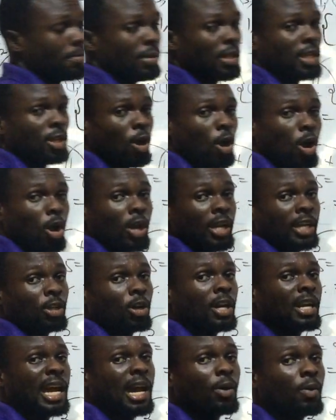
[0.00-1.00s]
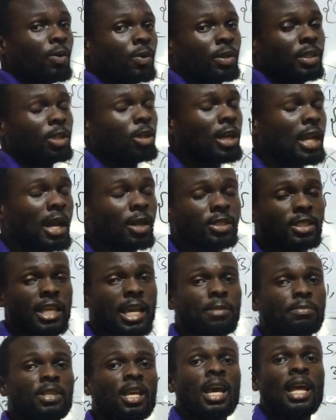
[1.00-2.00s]
and B, or in other
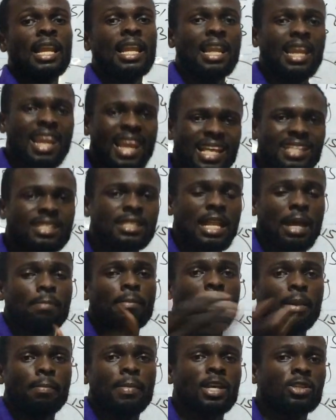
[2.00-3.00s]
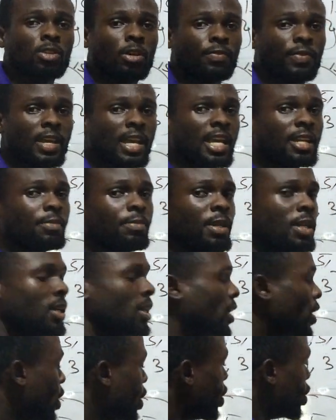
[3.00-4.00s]
terms, list the members of A and
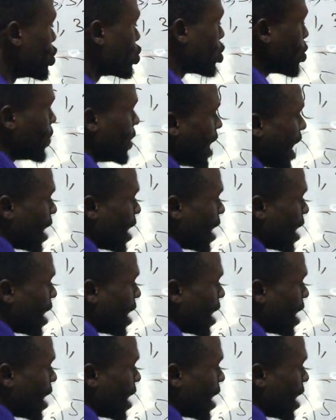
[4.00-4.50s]
B. So we